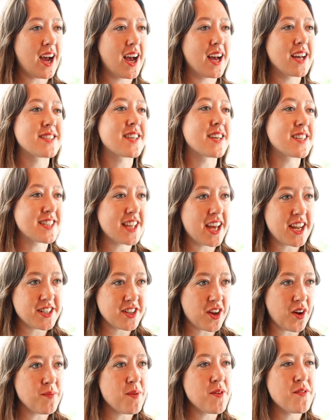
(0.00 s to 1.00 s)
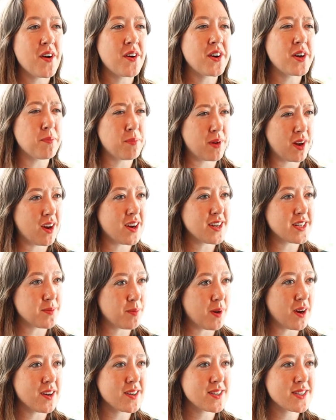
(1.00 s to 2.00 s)
as I said, I'm a very applied
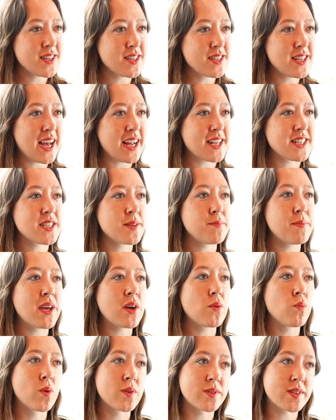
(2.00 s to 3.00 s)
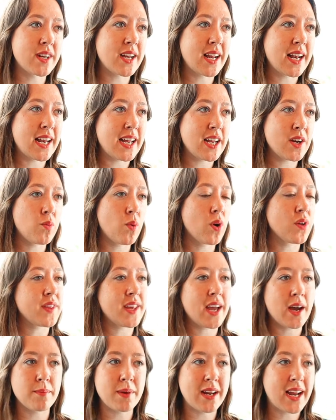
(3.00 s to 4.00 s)
person, and to me it wasn't clear what
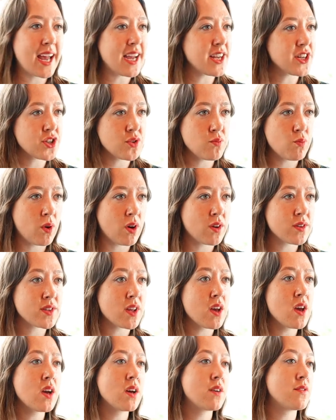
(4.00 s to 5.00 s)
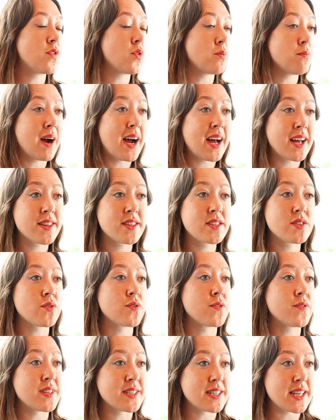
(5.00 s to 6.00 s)
the application was for maths
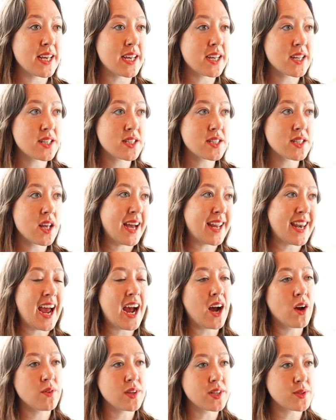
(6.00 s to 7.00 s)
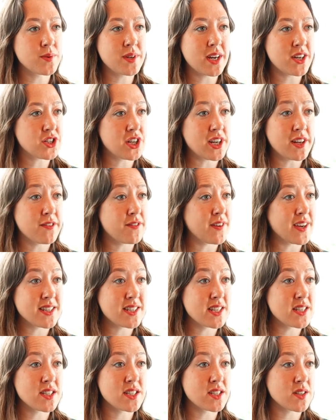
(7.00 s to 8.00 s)
or physics and how this would actually
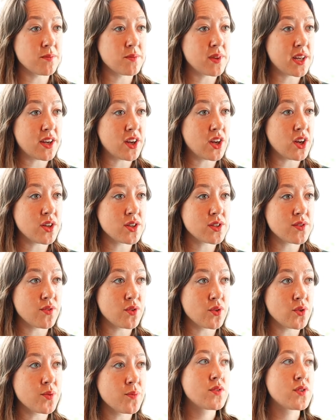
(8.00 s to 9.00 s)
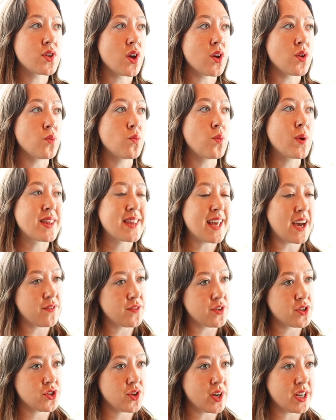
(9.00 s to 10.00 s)
fit into something useful. So with
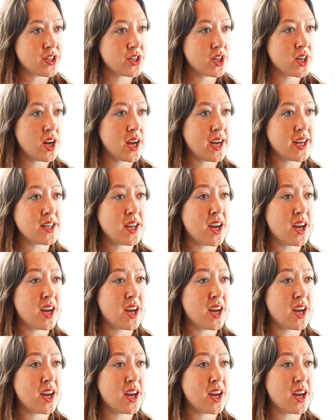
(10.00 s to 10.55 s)
that frustration, I